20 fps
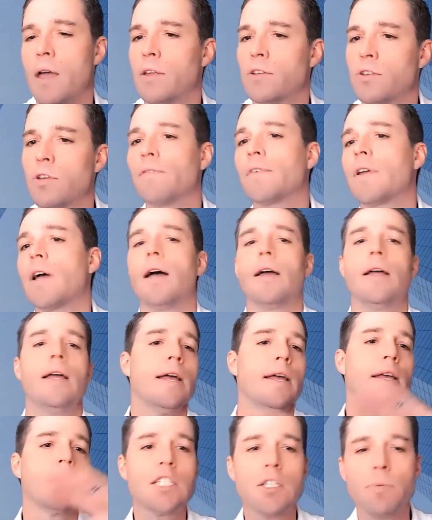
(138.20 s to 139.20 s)
So I've
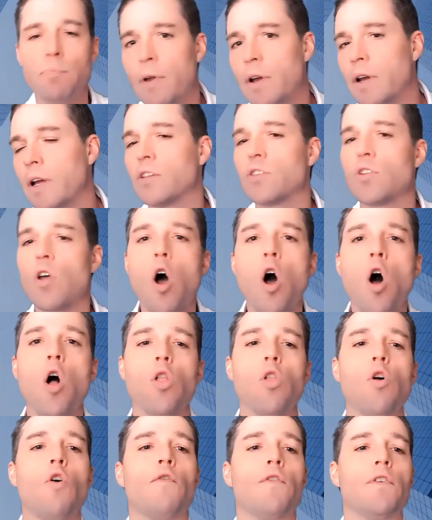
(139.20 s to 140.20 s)
got experience
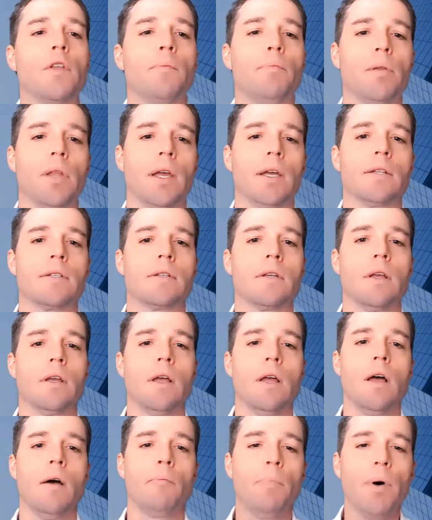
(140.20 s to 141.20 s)
all over the place.
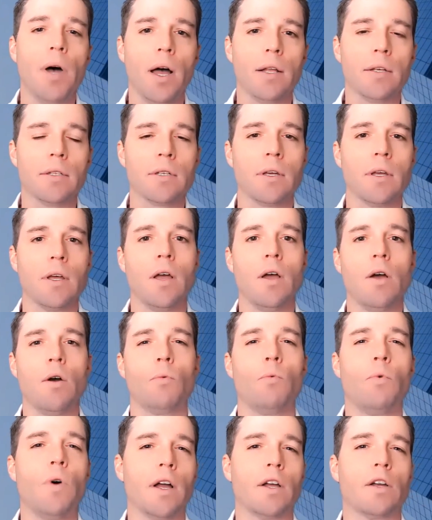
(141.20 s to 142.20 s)
But
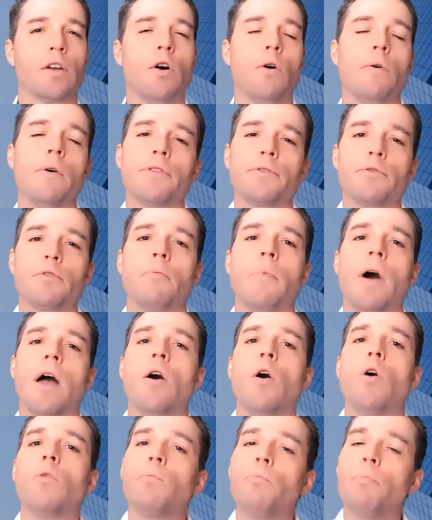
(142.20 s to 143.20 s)
what going through
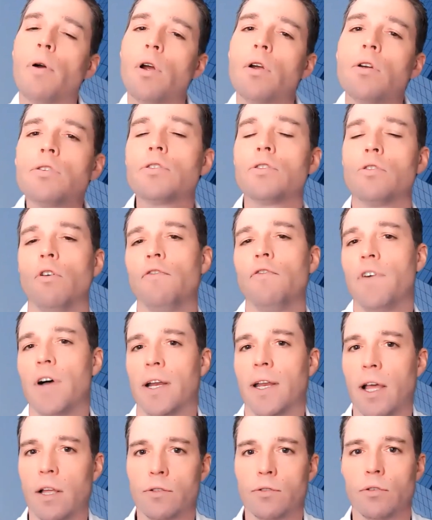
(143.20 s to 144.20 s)
my own personal
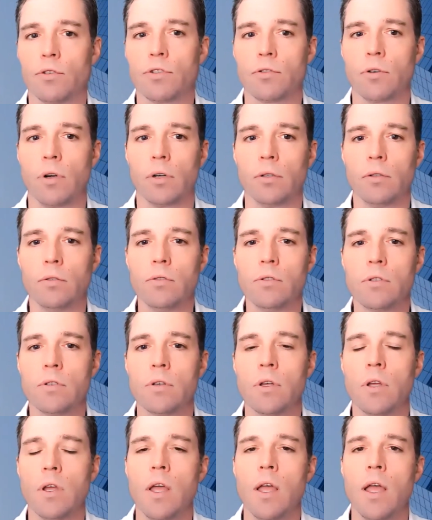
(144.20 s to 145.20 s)
financial
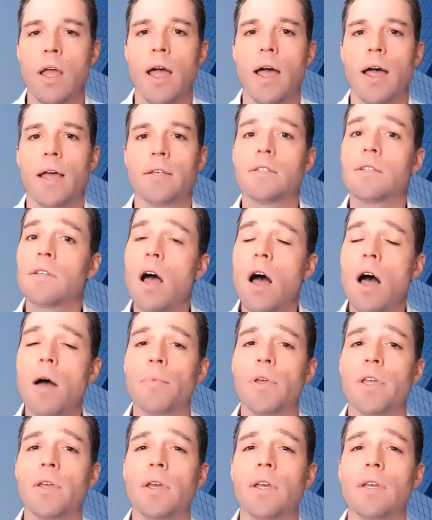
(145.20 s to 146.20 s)
struggles has taught
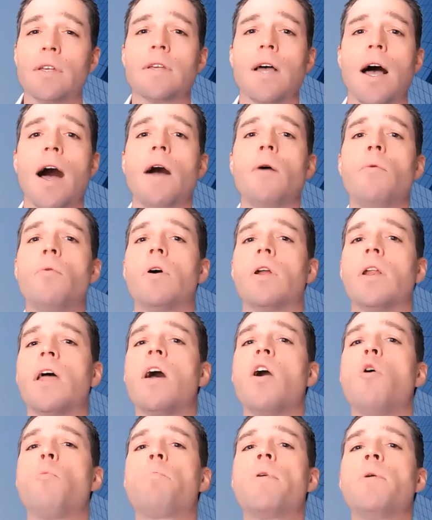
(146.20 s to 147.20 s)
me is I want to
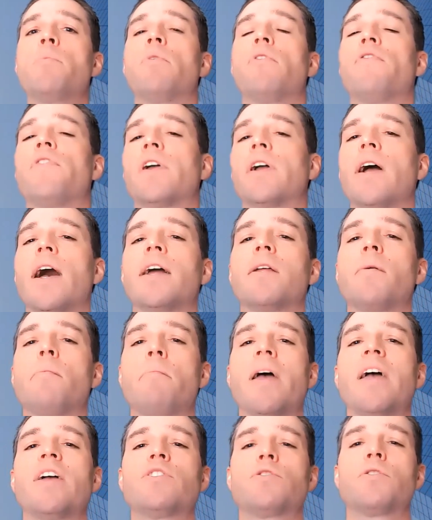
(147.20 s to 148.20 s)
help people figure out how to
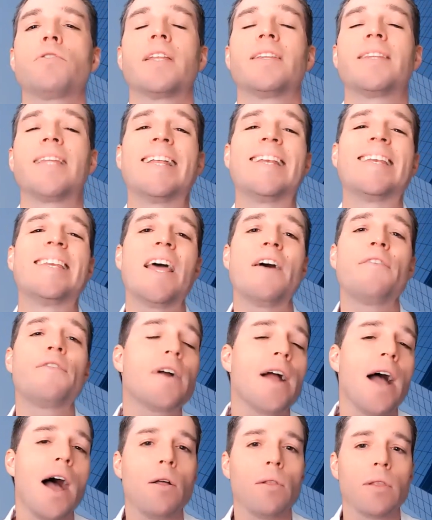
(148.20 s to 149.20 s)
make sure that they
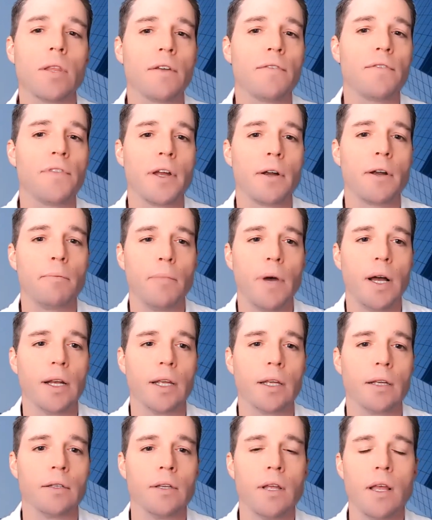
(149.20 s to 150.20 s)
never outlive their
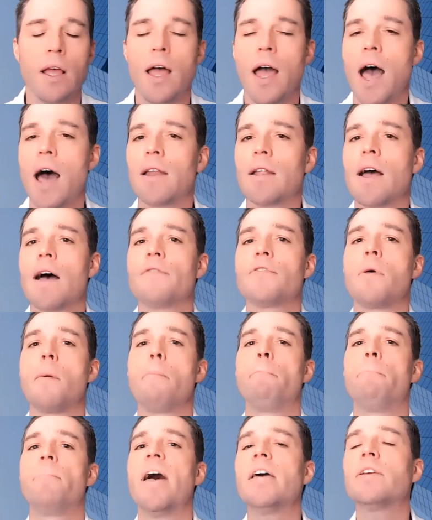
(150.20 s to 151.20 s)
money, how to have the
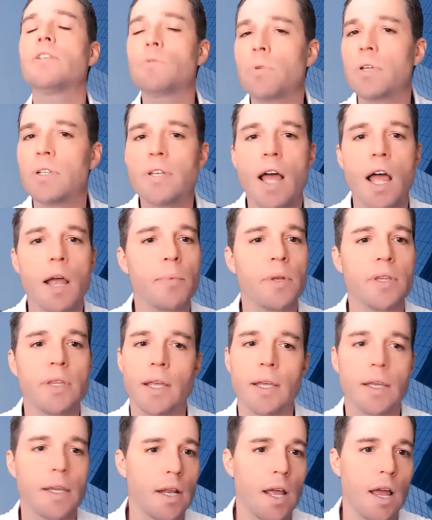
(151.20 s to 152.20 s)
best retirement
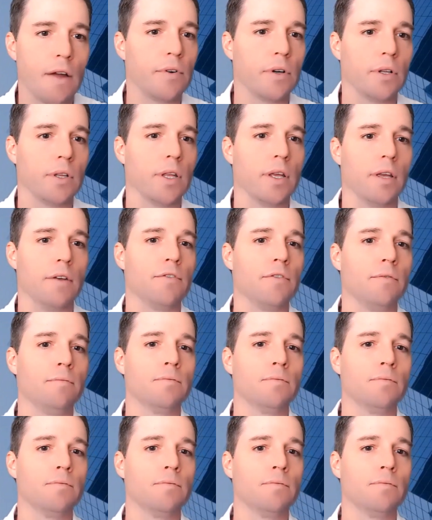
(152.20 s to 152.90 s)
they could ever live.